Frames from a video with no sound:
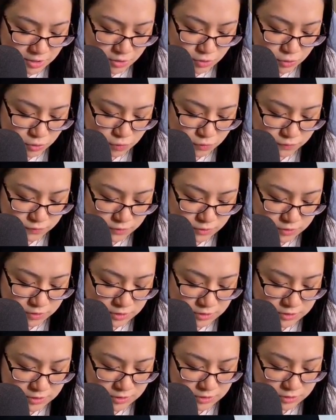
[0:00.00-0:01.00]
over
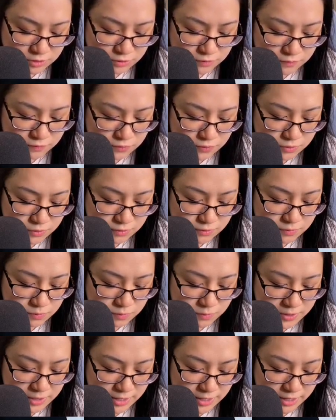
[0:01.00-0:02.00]
this interval,
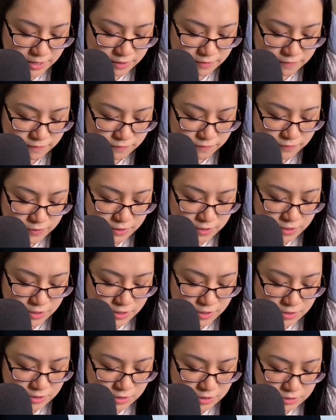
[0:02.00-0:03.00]
we have
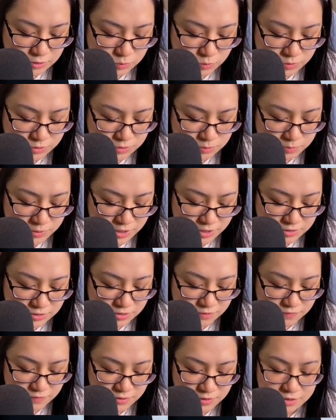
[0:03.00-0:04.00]
this one's
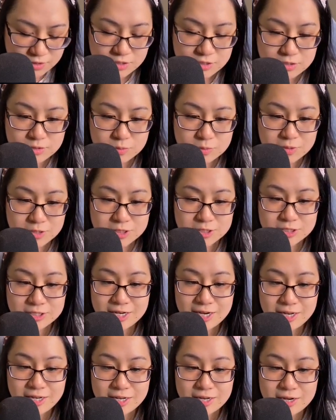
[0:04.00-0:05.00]
positive and this one's
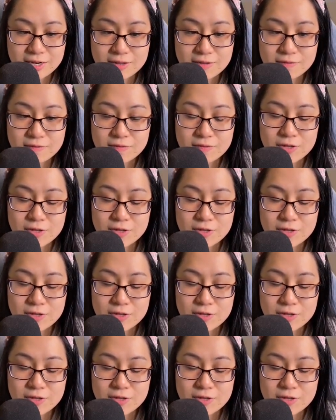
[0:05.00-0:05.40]
negative.